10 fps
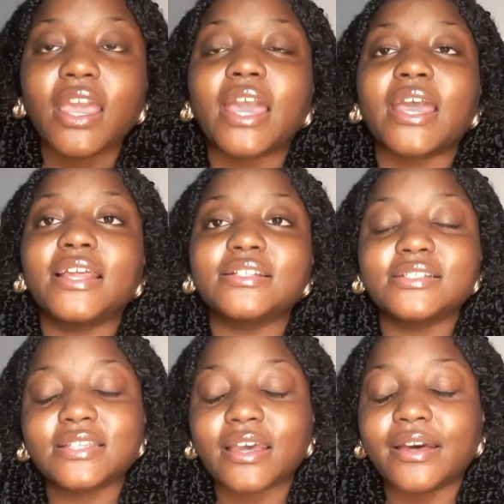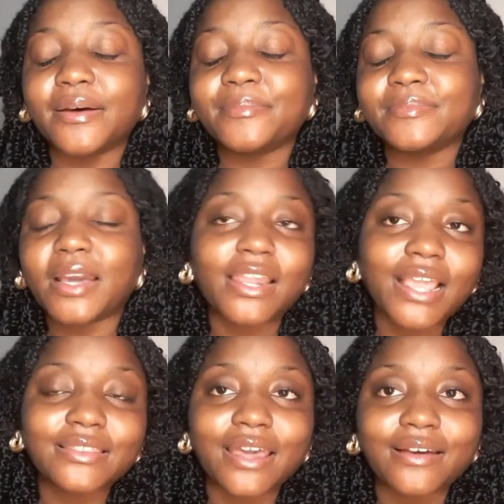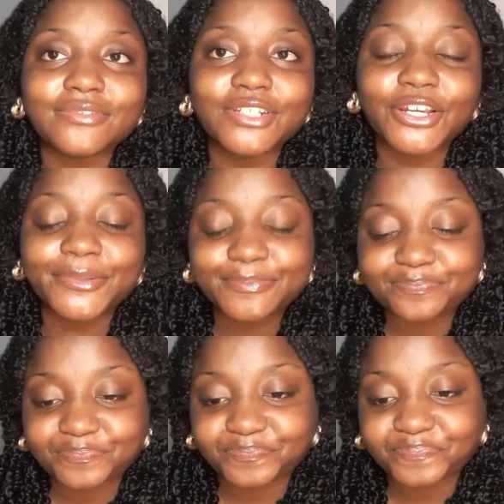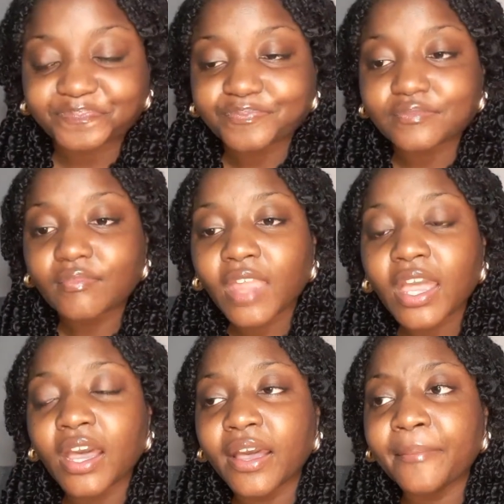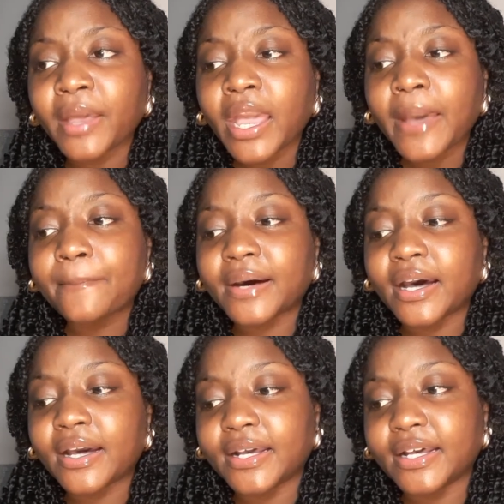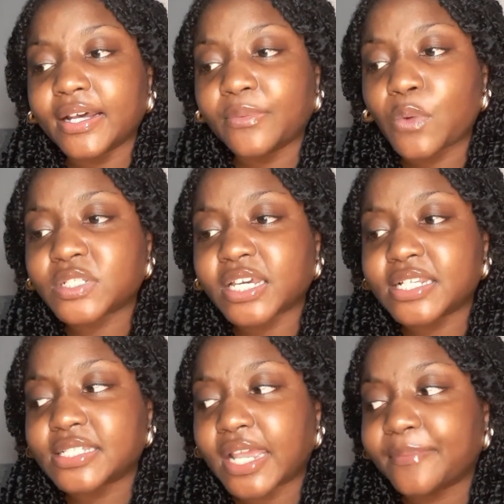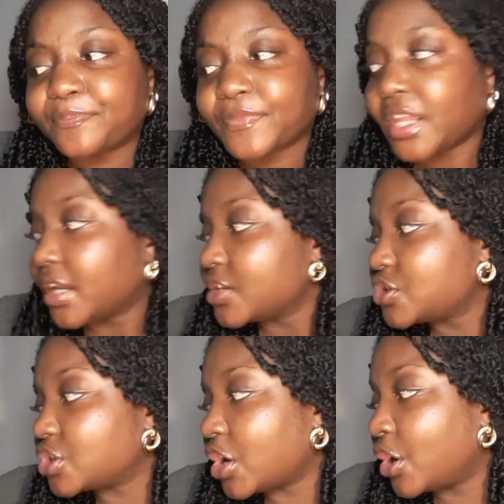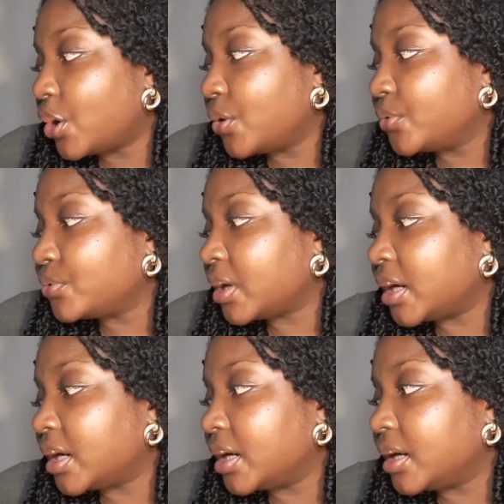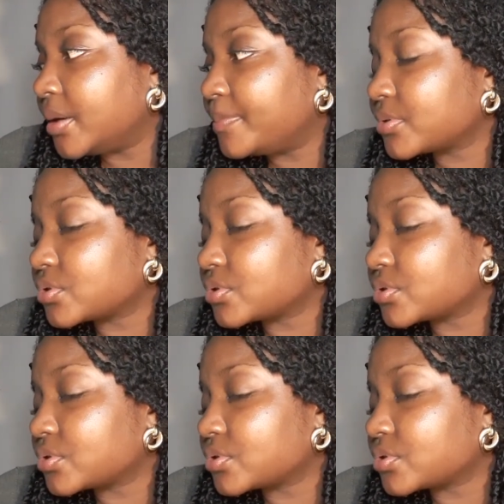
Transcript: and um, I like that, you know. Um, but uh, what was I going to say? So, uh,